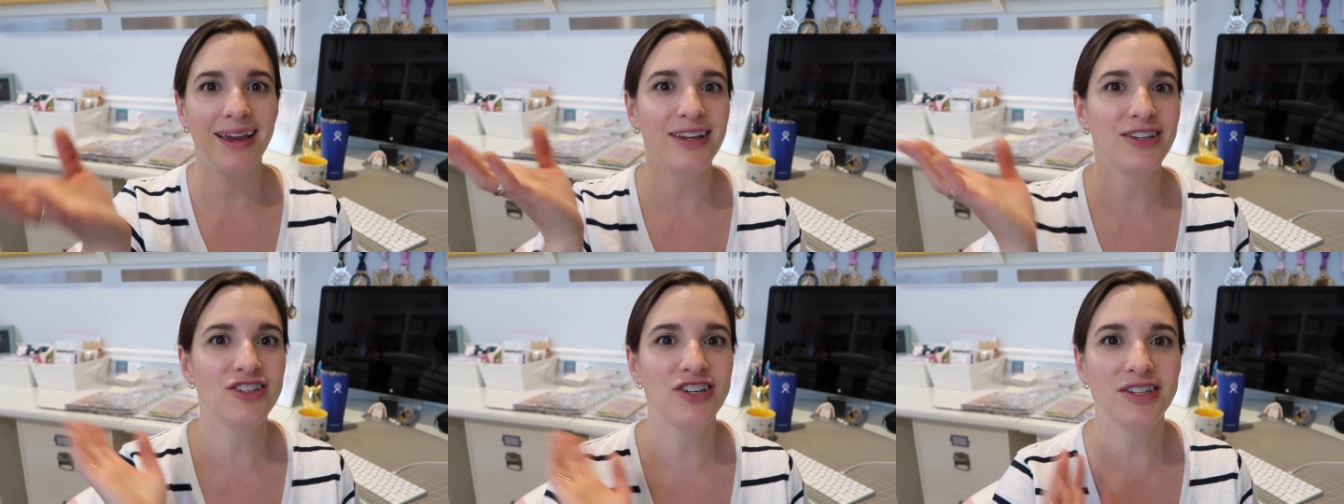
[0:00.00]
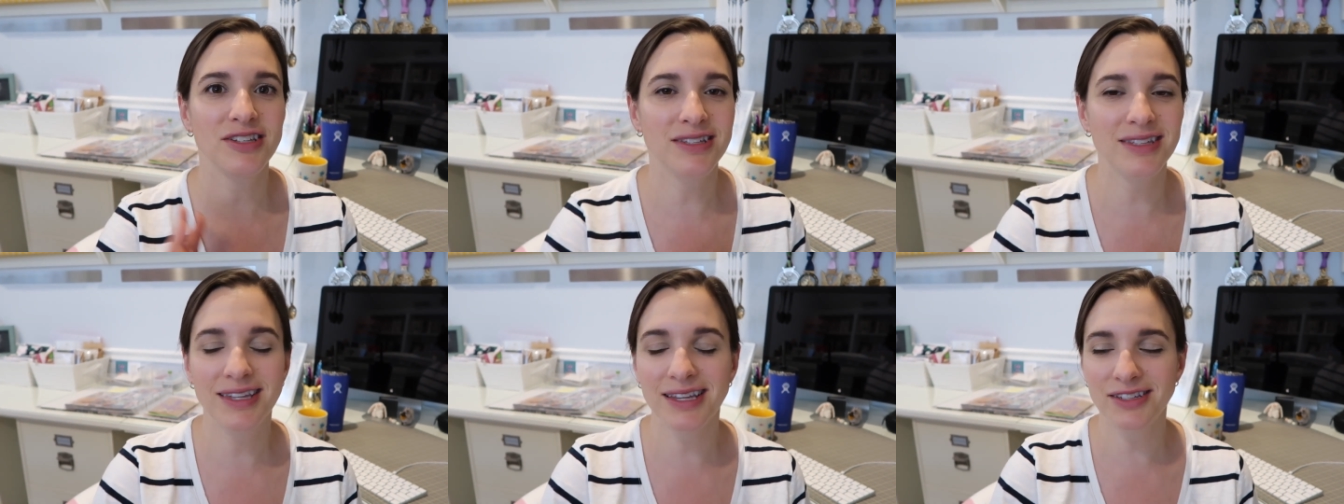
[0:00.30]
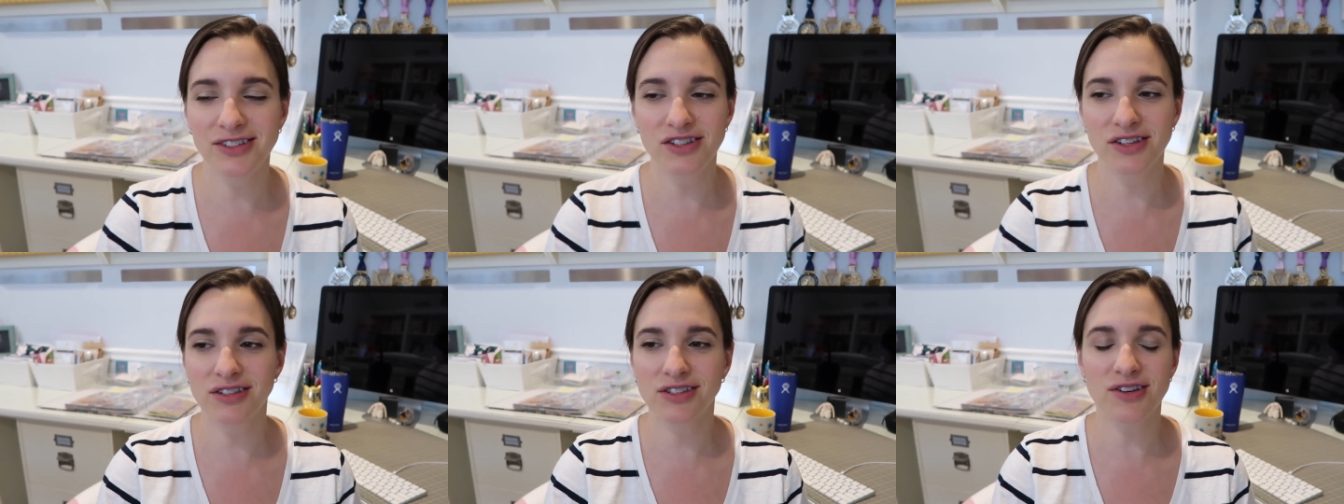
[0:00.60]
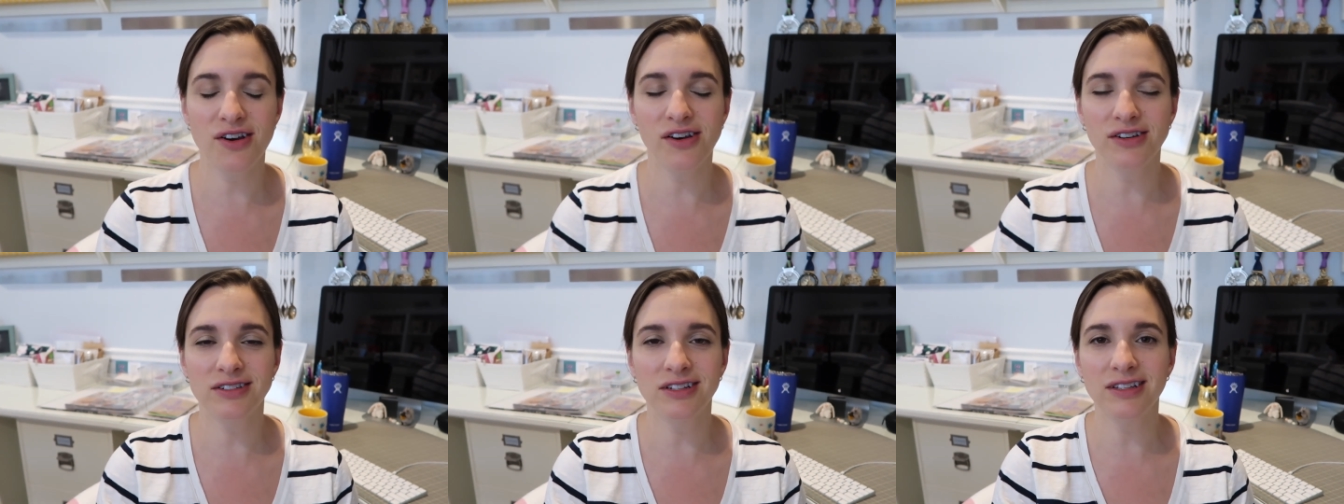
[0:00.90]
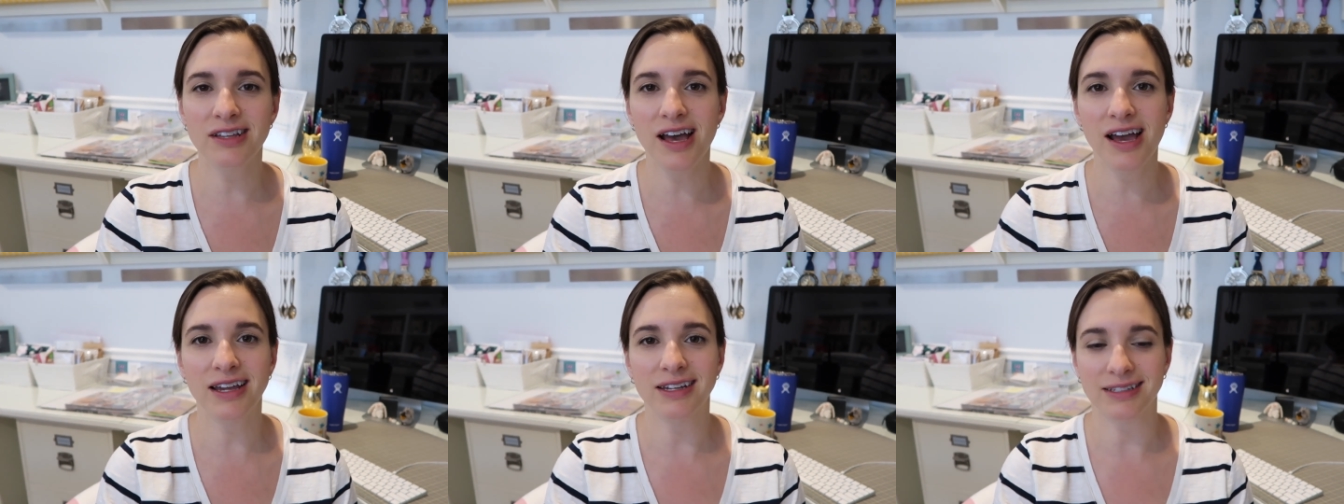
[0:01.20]
It just, it, the stars
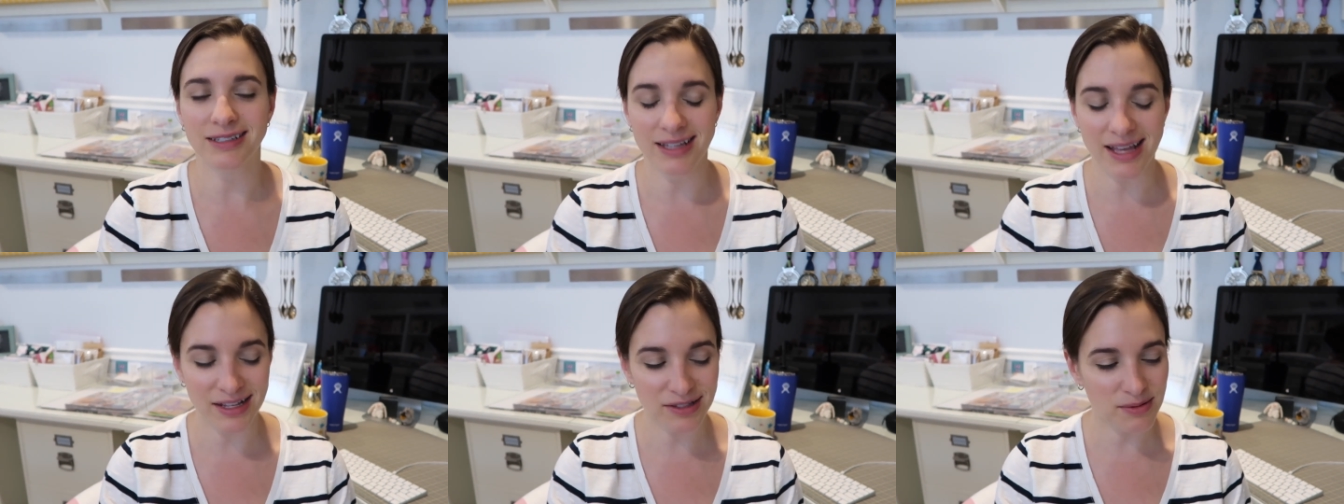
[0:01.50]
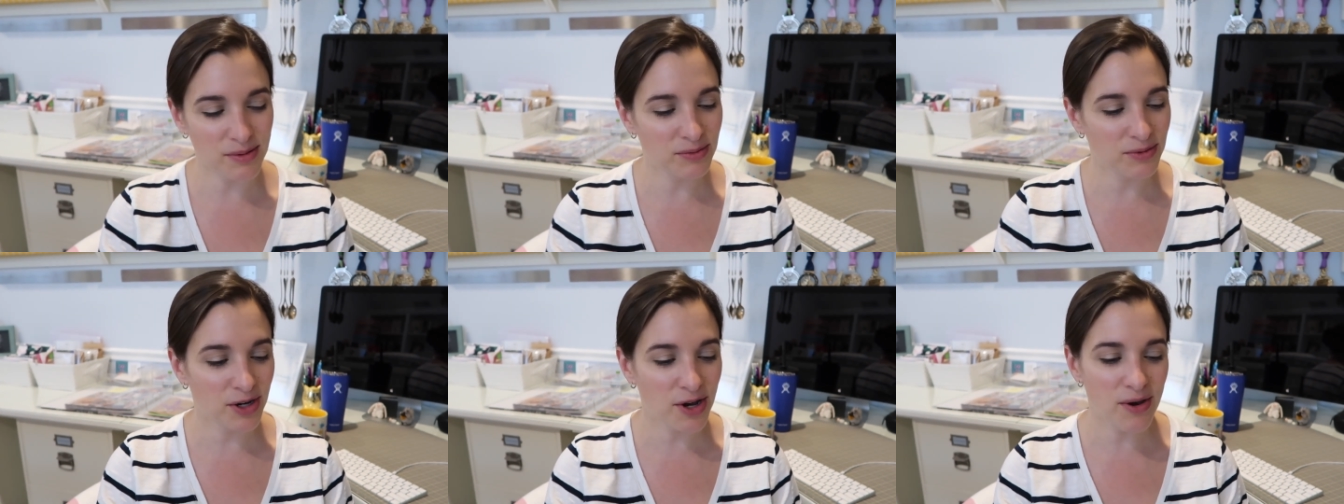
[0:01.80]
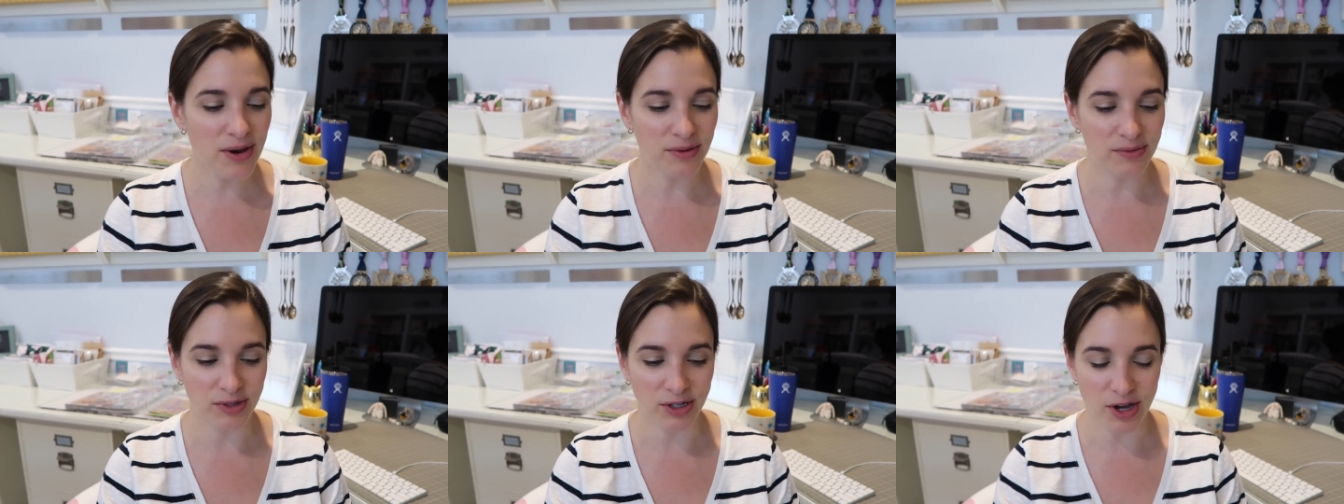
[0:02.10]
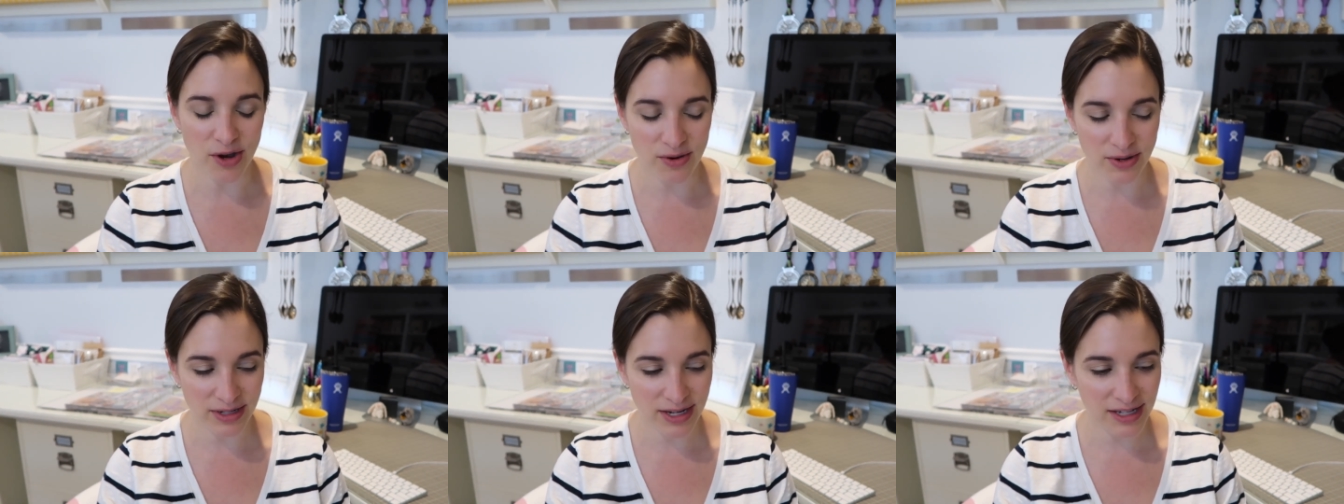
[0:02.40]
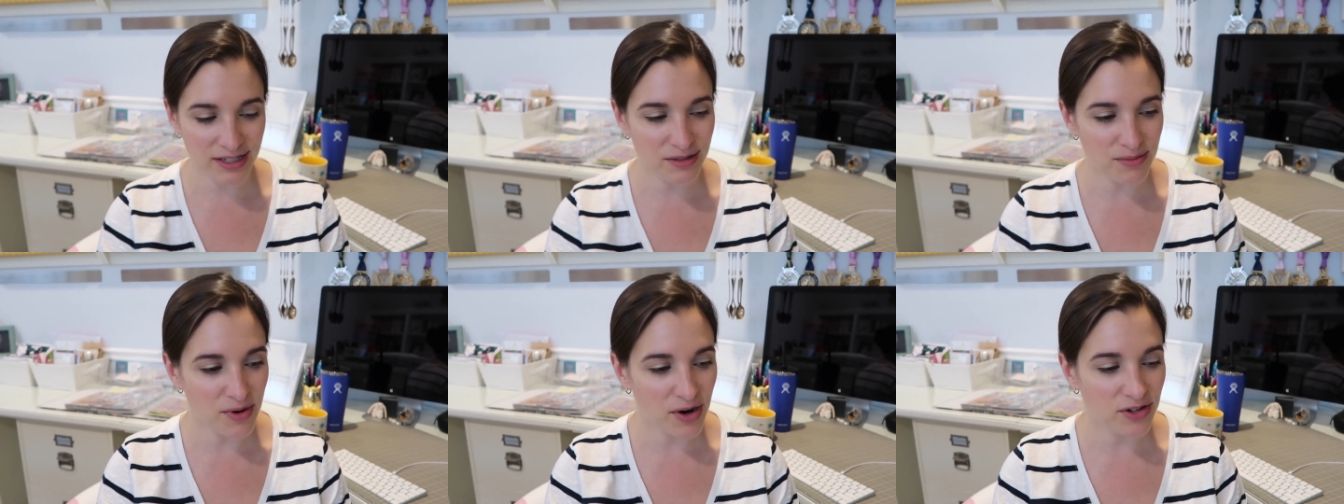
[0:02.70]
align. That's when we're going. We're going
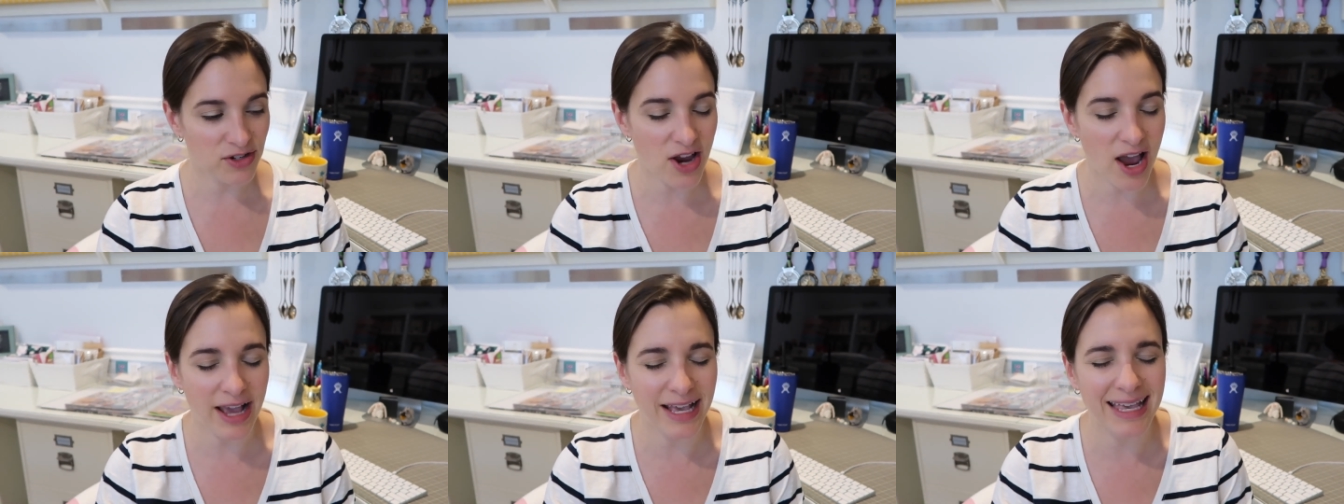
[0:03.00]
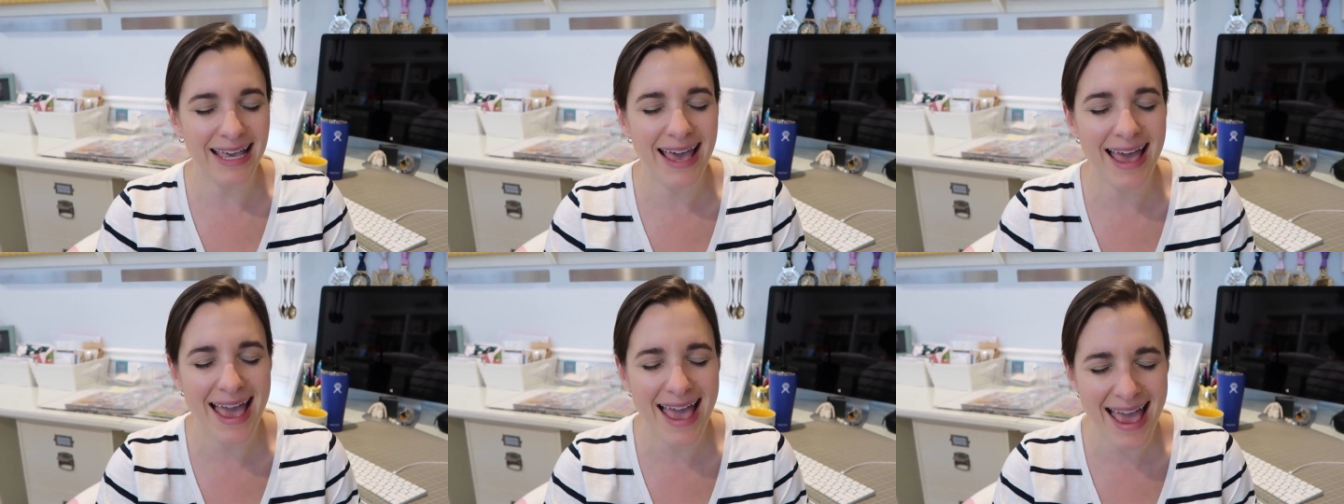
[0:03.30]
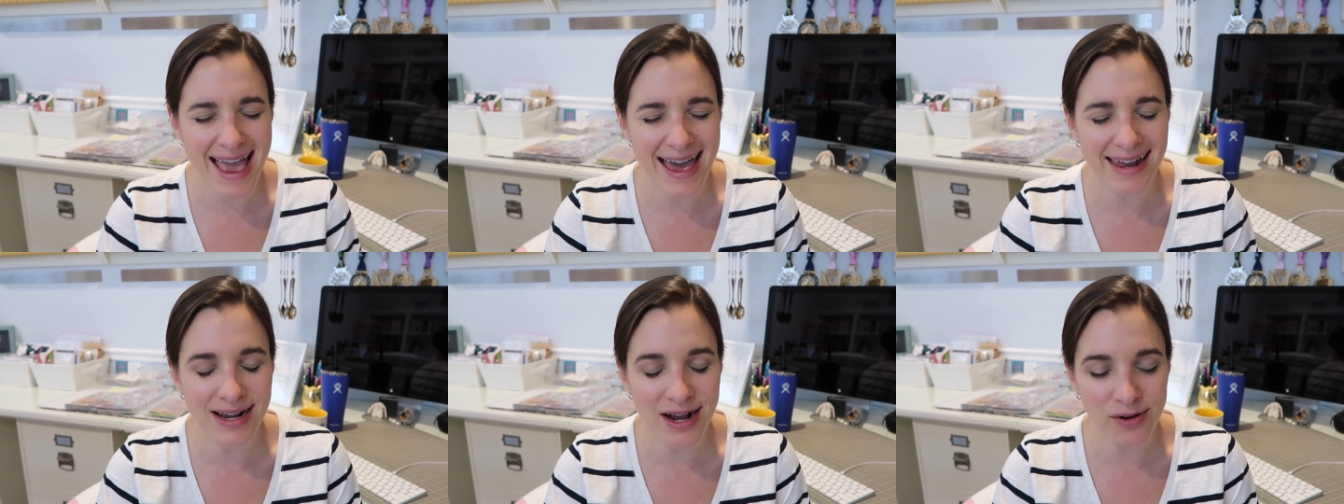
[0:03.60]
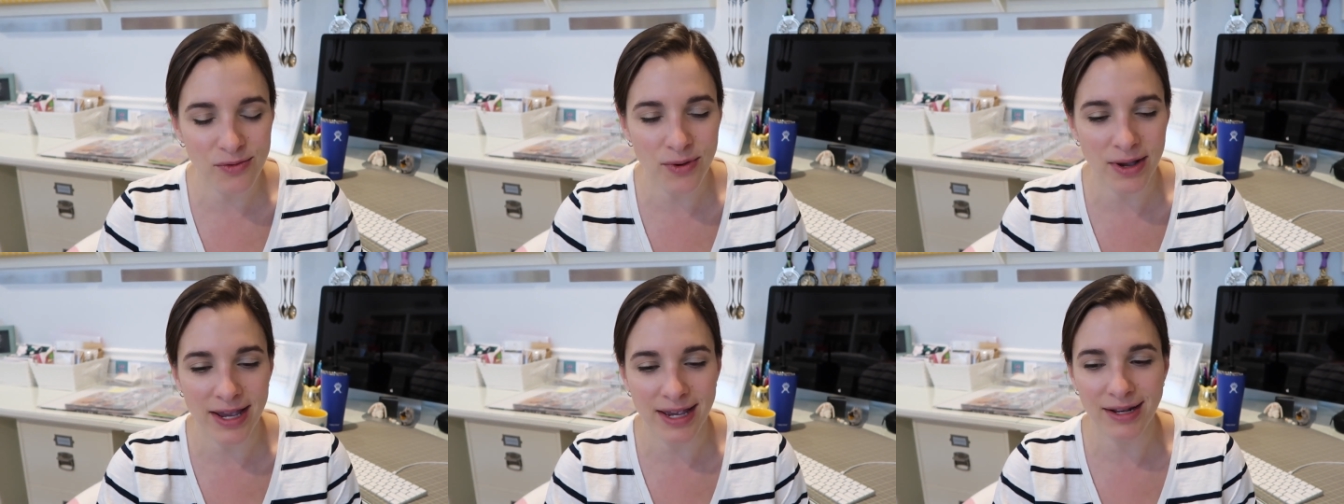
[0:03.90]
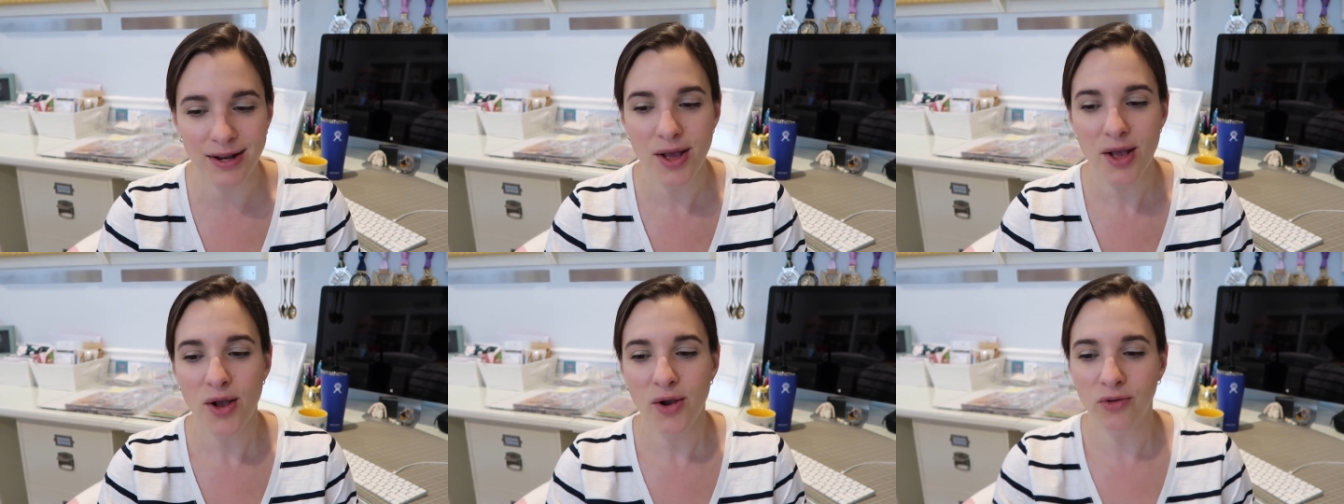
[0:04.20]
next March. I cannot wait.